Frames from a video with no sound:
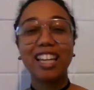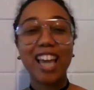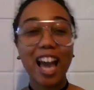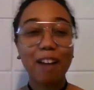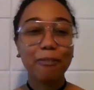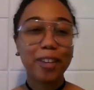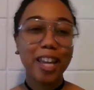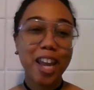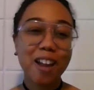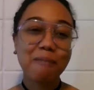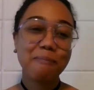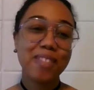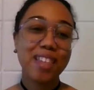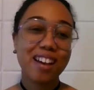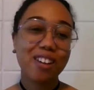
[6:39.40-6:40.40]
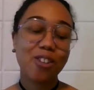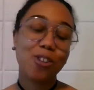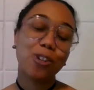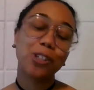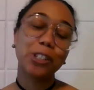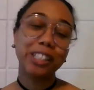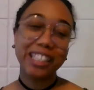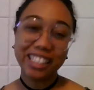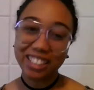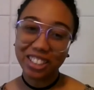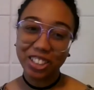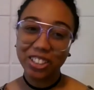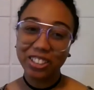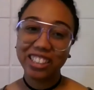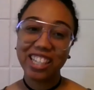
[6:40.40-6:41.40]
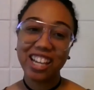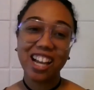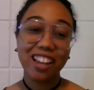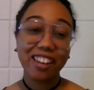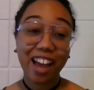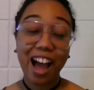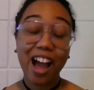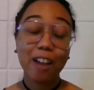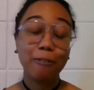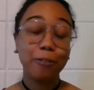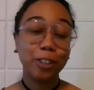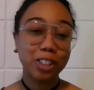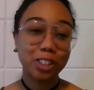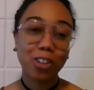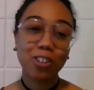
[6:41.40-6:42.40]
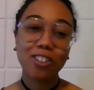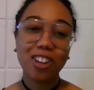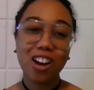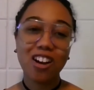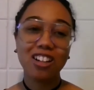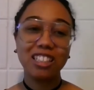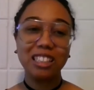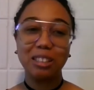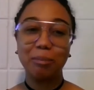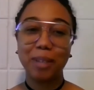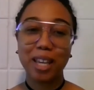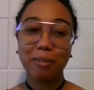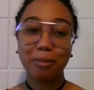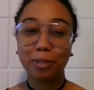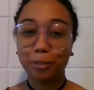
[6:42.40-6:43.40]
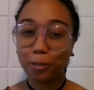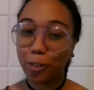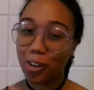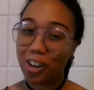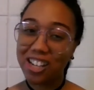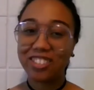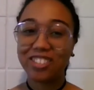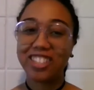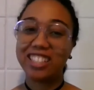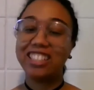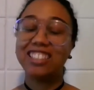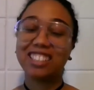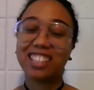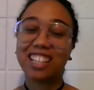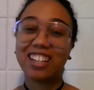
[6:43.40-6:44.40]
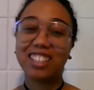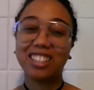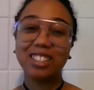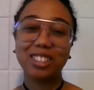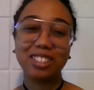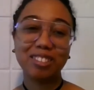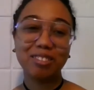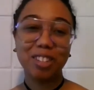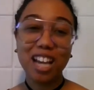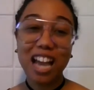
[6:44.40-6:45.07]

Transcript: have kept that oral history alive for so long, to be able four hundred years later to